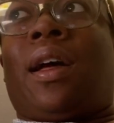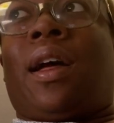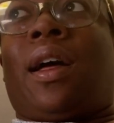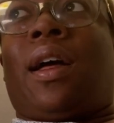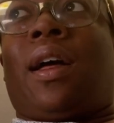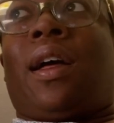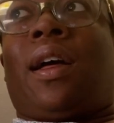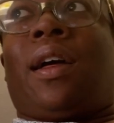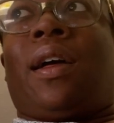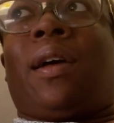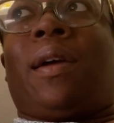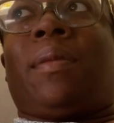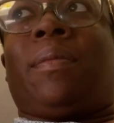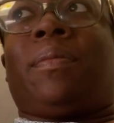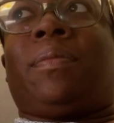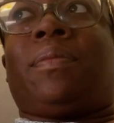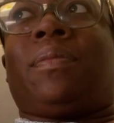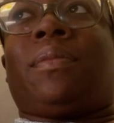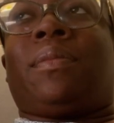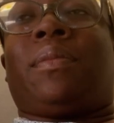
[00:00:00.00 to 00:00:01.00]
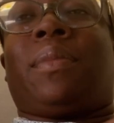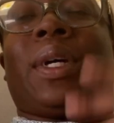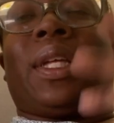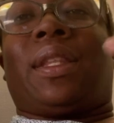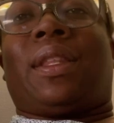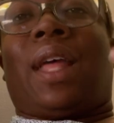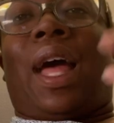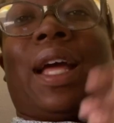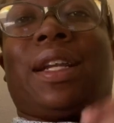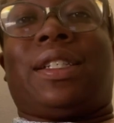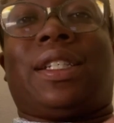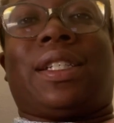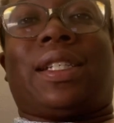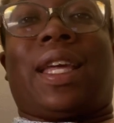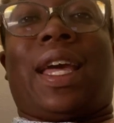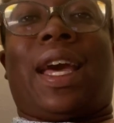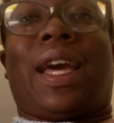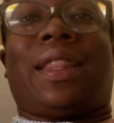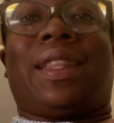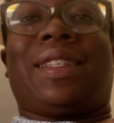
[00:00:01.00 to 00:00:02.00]
but I just
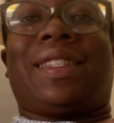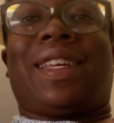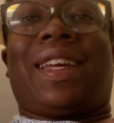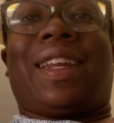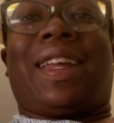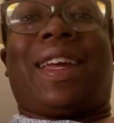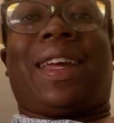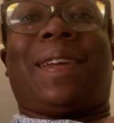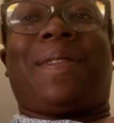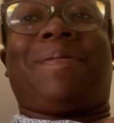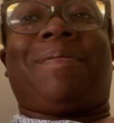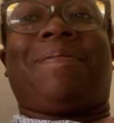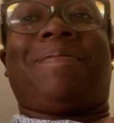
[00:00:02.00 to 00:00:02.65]
had to say that.